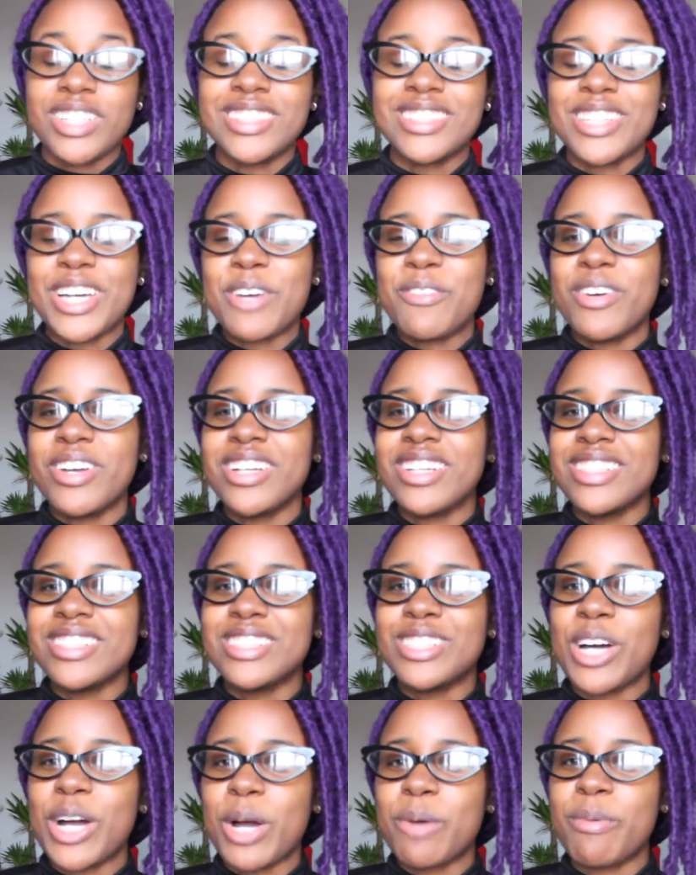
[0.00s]
so I want
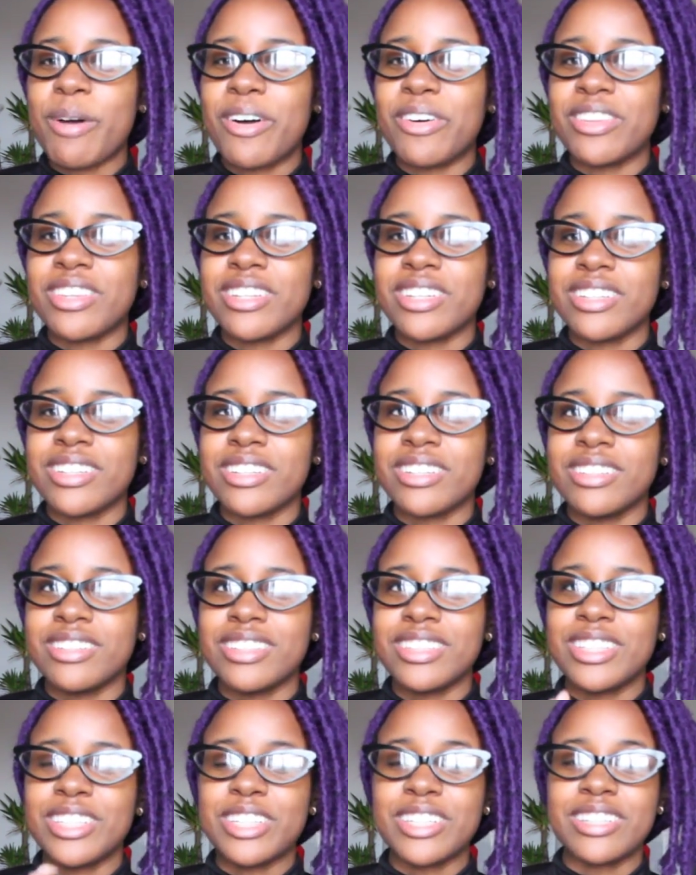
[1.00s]
to talk about
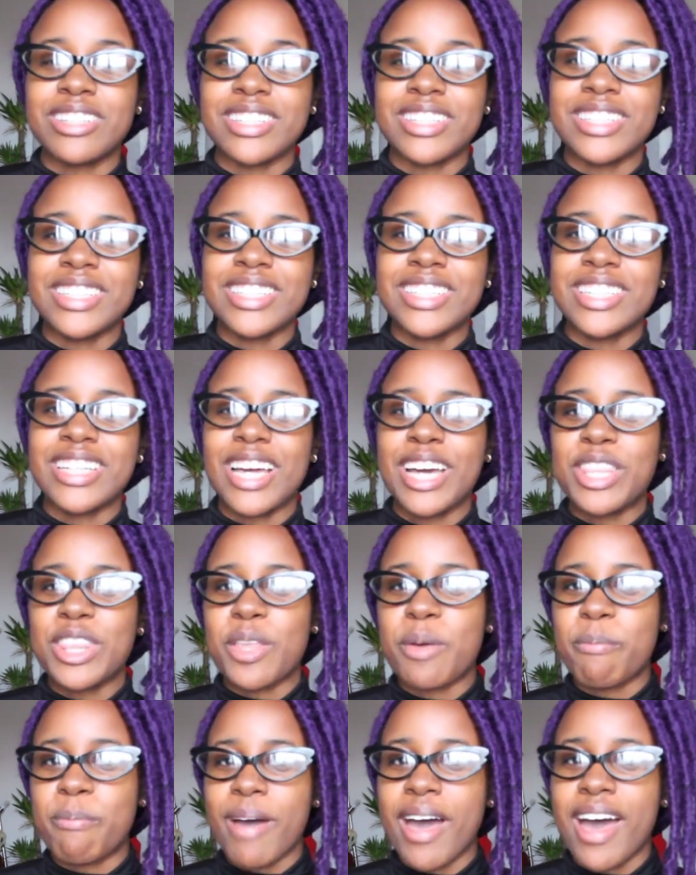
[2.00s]
the the good
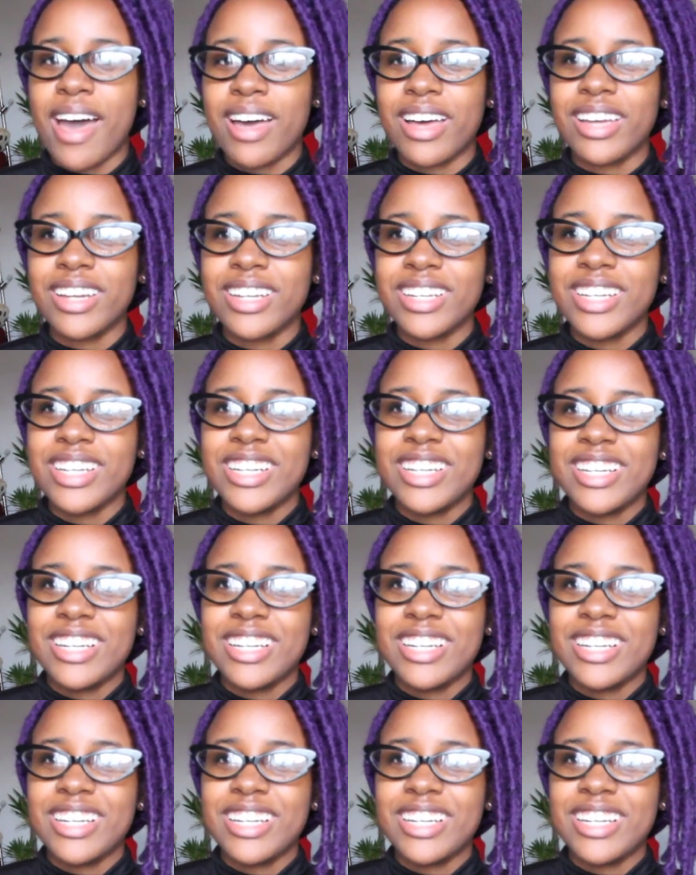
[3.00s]
and the bad